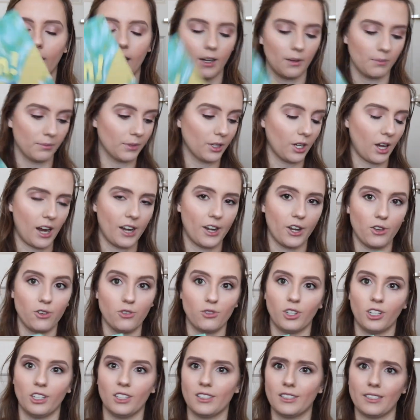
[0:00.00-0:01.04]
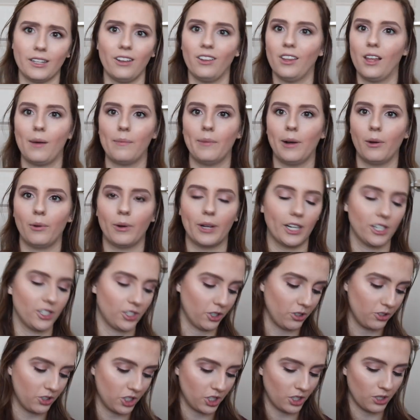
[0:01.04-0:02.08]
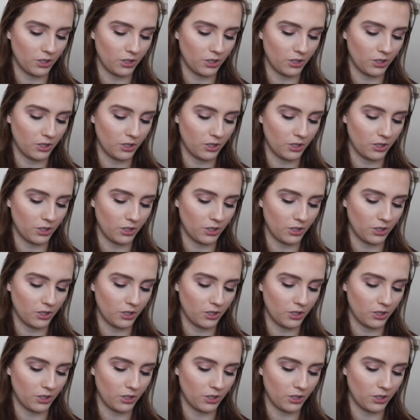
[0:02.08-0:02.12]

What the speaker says: I know you couldn't tell that by what I showed